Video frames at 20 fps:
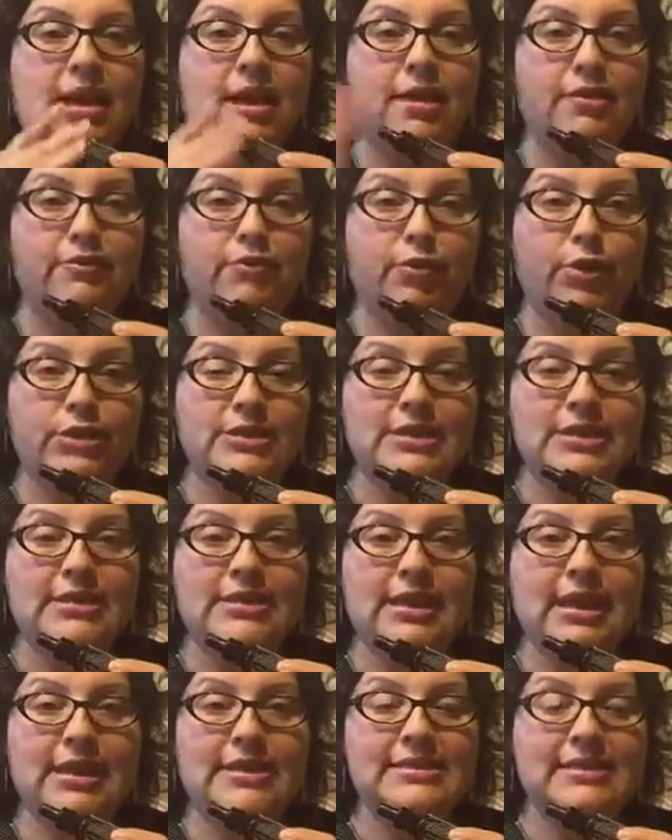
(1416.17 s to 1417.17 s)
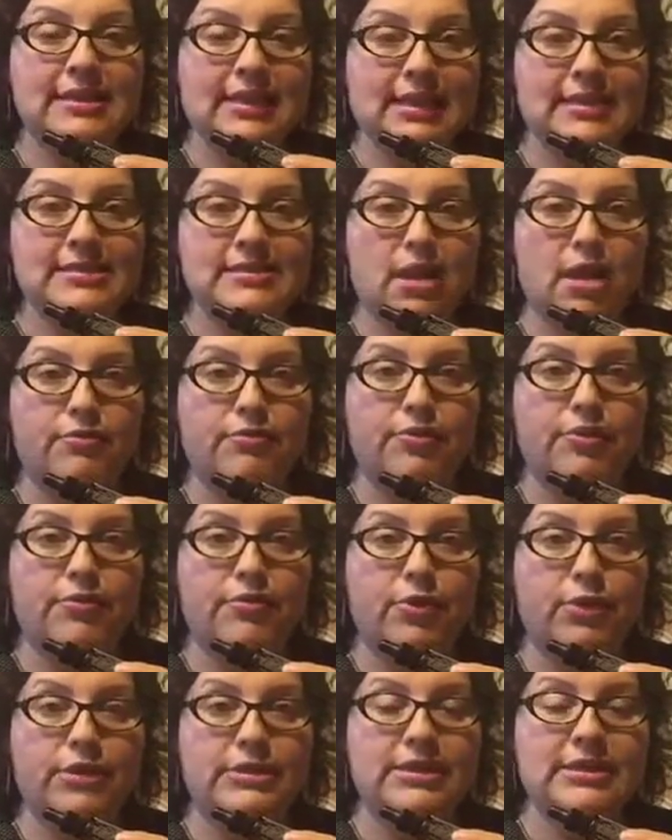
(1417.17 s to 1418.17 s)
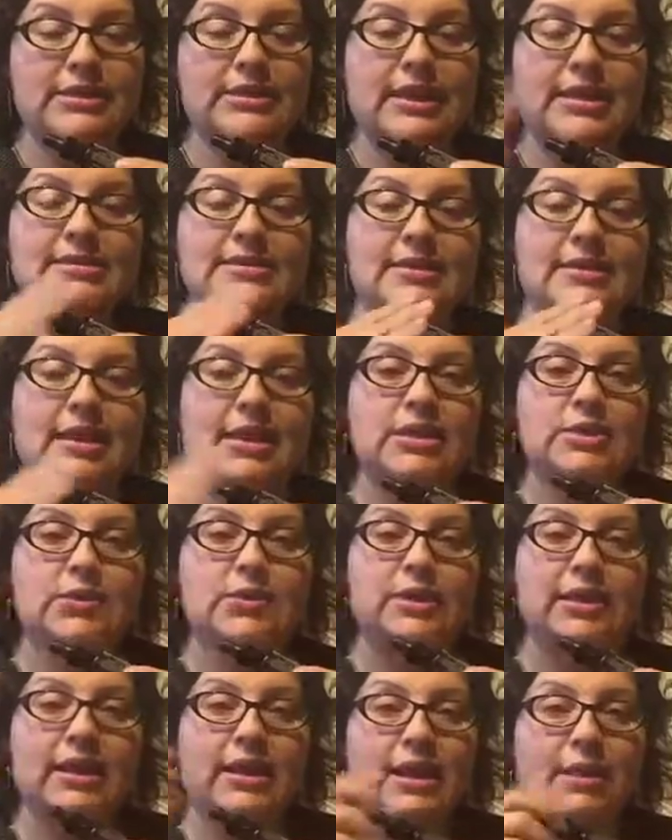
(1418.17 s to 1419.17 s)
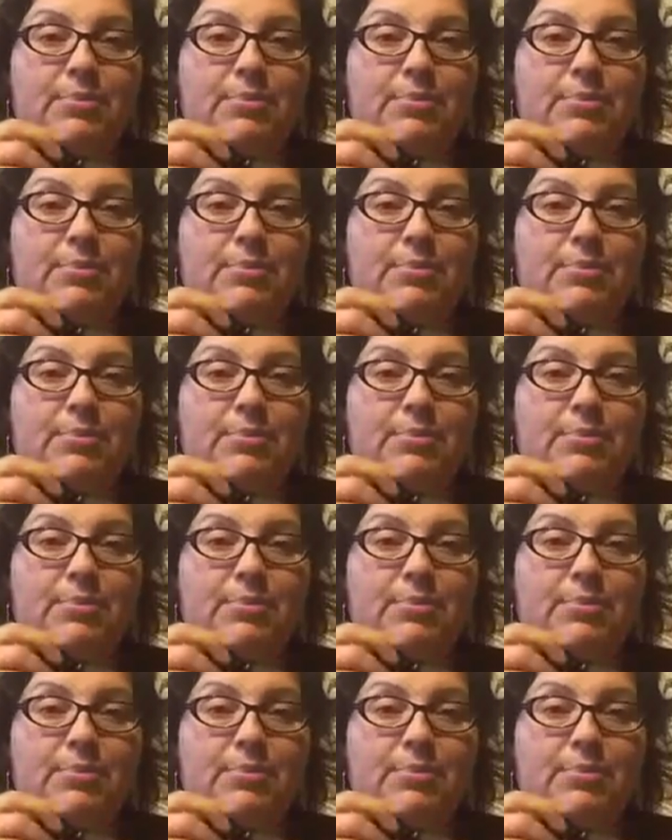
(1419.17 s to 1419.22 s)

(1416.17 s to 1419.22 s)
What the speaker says: 14 days and I stop for 14 days and I do it again.